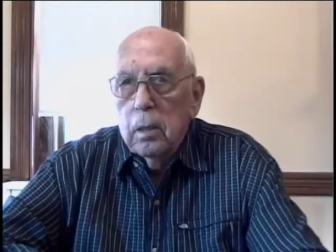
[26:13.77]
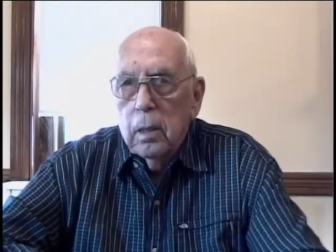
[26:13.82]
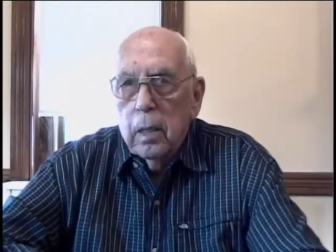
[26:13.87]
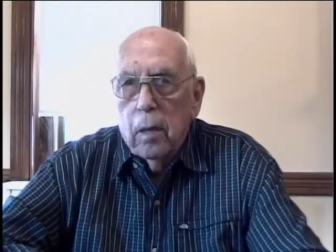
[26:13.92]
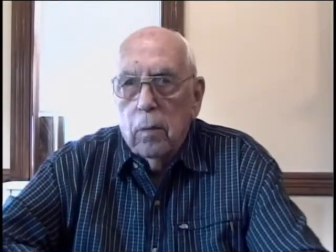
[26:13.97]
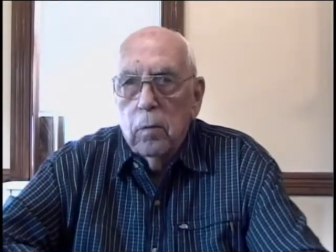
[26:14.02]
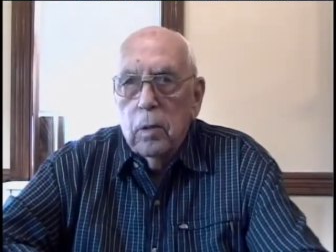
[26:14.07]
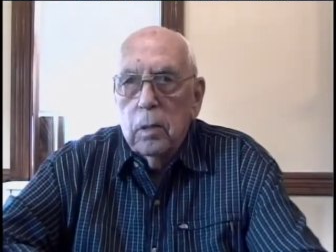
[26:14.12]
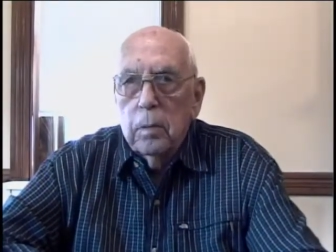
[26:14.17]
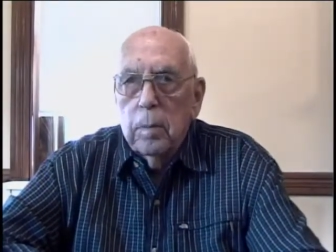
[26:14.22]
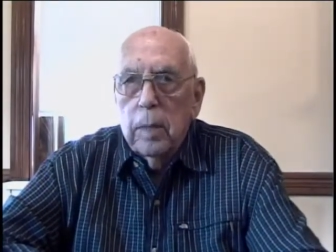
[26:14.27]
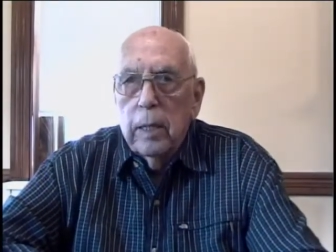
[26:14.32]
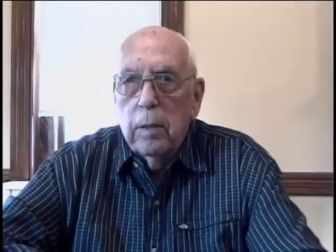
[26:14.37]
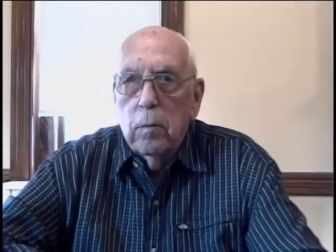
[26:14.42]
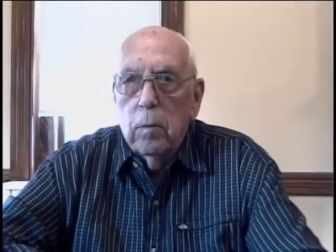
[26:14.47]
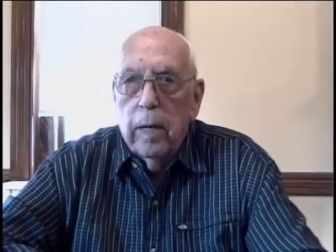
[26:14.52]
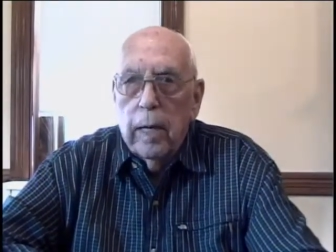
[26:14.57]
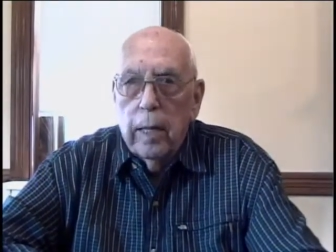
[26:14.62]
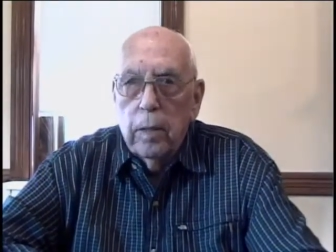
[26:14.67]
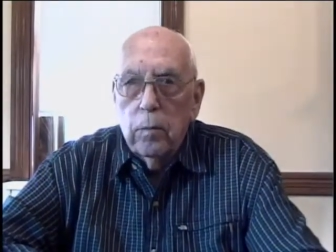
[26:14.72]
That was my
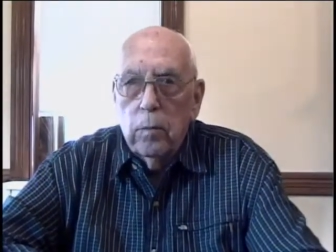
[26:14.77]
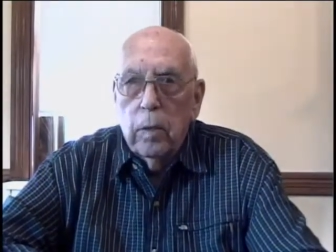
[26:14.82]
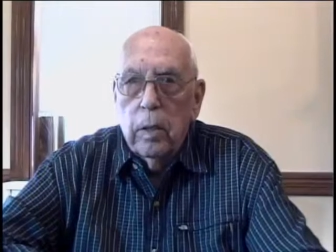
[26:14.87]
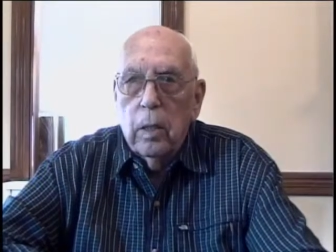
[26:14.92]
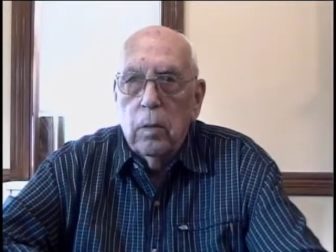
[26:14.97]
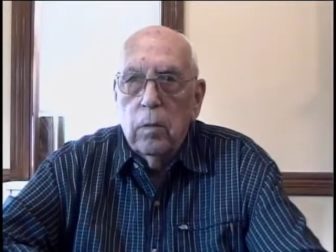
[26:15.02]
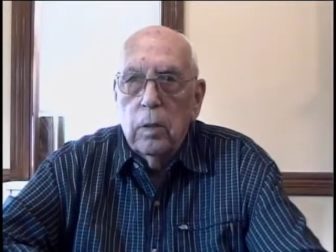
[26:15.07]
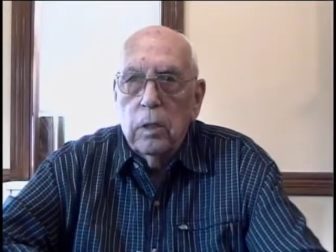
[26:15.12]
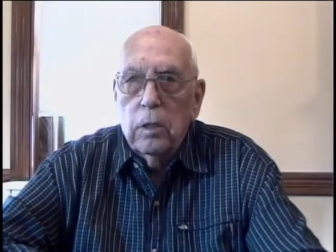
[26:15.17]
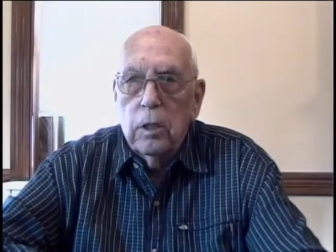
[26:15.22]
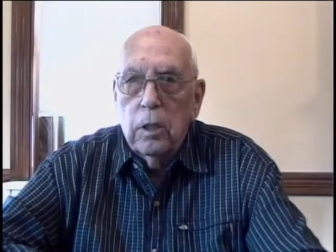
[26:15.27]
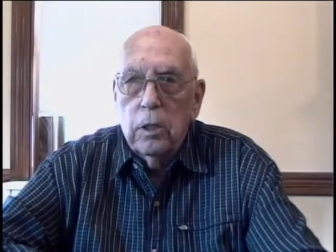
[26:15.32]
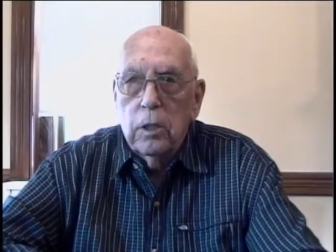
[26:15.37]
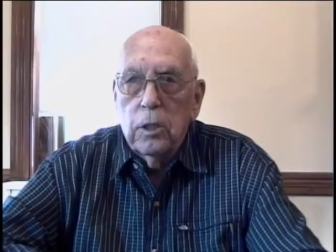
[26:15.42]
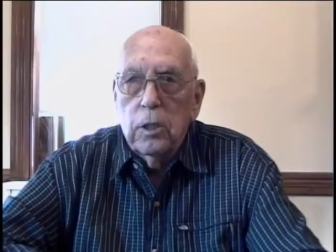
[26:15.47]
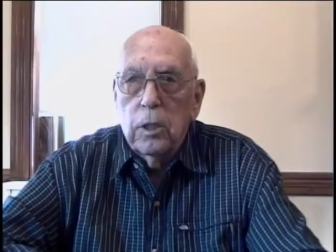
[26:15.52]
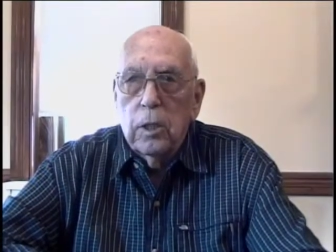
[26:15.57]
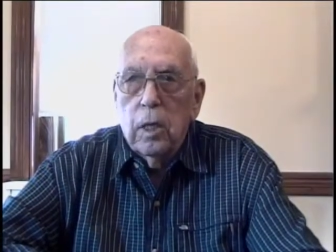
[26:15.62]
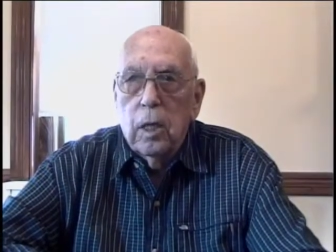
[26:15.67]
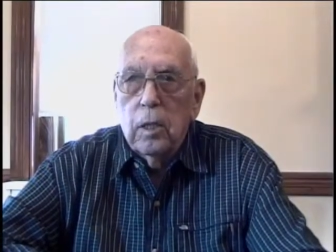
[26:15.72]
rank when I was mm-hmm.
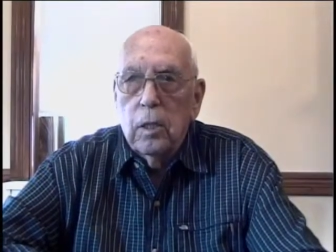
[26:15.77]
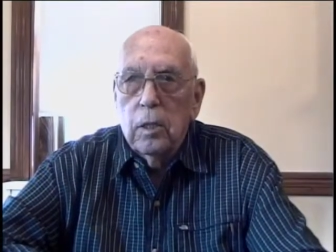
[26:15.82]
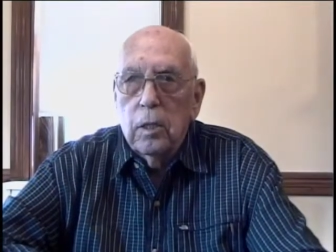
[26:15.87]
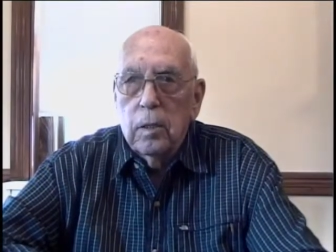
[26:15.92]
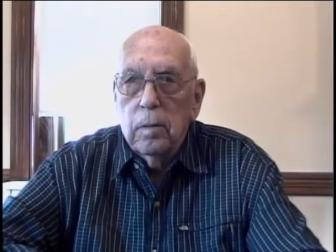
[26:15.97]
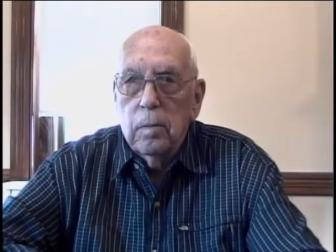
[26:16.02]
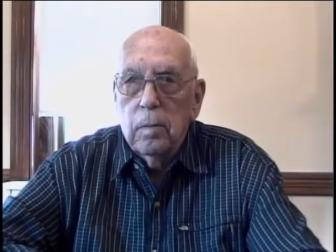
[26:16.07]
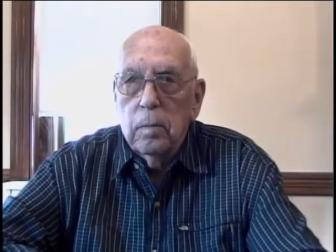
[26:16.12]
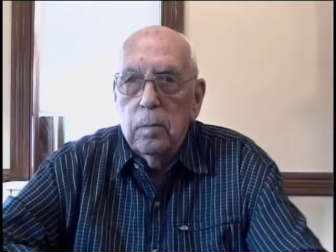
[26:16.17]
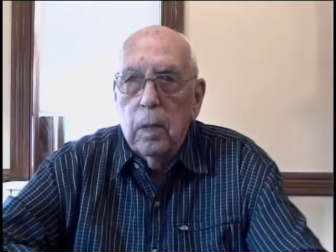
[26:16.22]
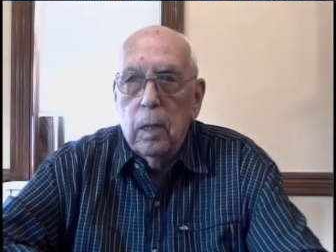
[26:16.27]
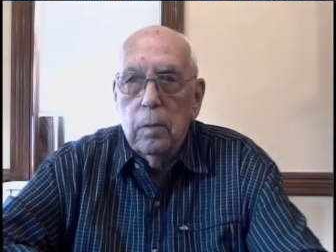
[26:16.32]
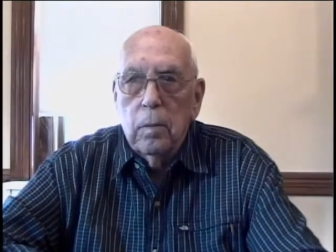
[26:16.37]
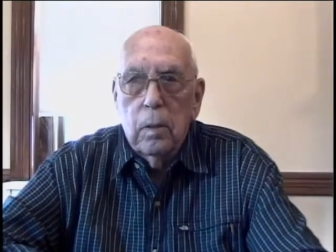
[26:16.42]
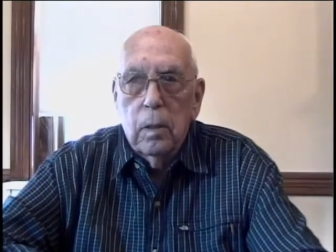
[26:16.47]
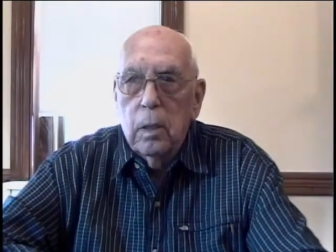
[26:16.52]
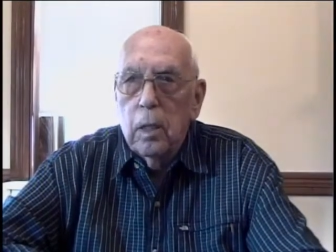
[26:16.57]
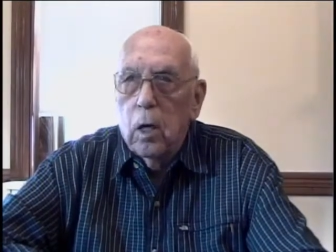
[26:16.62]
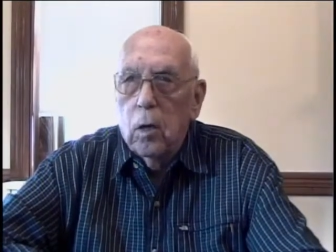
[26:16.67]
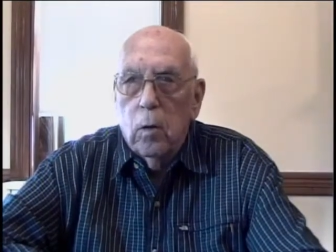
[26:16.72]
discharged. But
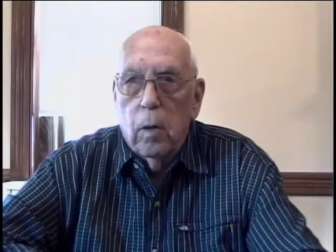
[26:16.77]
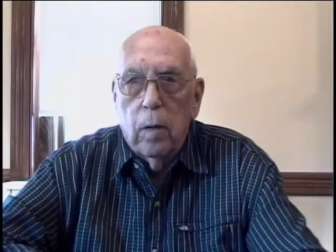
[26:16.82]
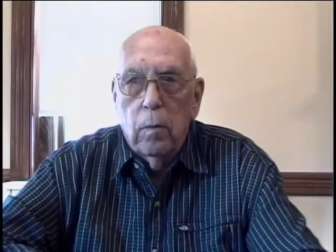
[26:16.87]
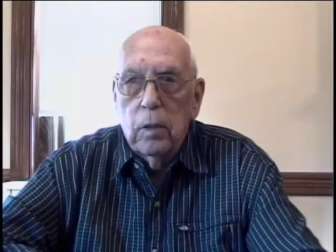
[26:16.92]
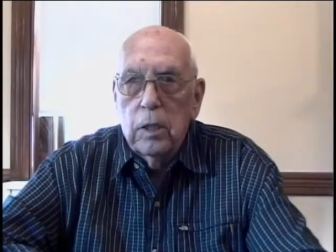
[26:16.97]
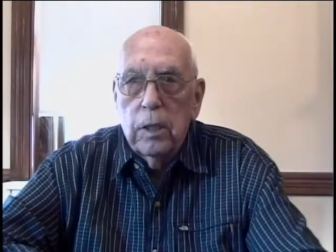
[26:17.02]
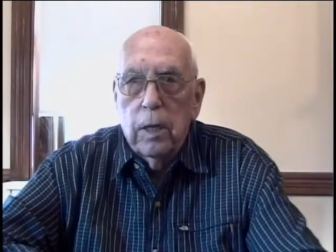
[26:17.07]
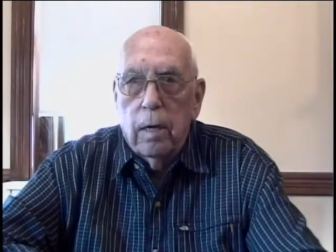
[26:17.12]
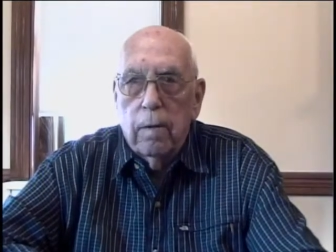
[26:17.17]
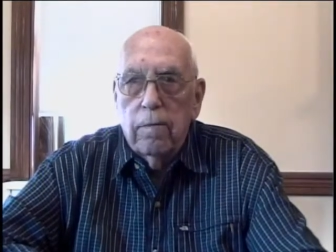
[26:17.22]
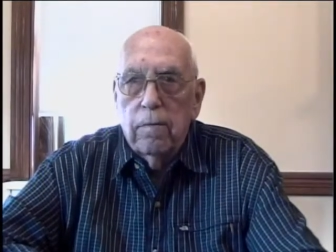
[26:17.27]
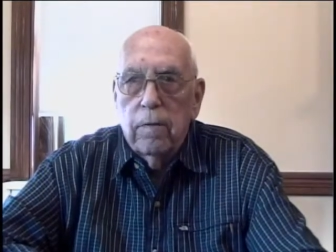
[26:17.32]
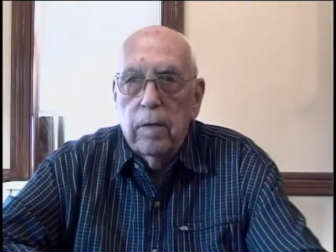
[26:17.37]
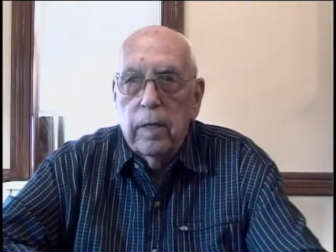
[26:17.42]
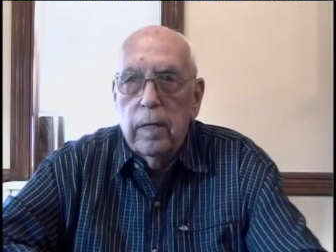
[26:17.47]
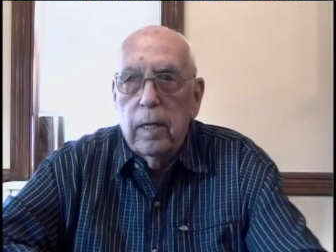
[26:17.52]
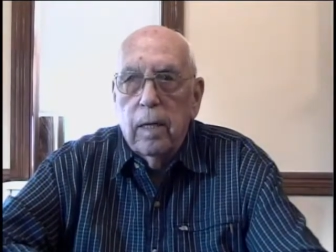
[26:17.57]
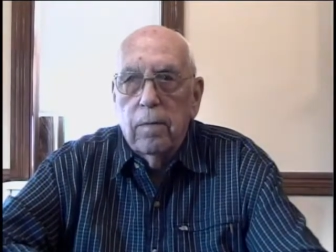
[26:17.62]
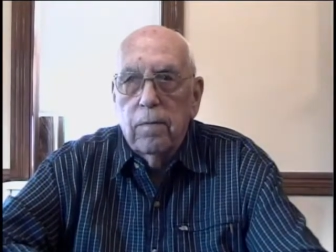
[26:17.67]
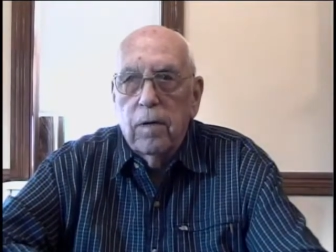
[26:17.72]
no, I was not flying.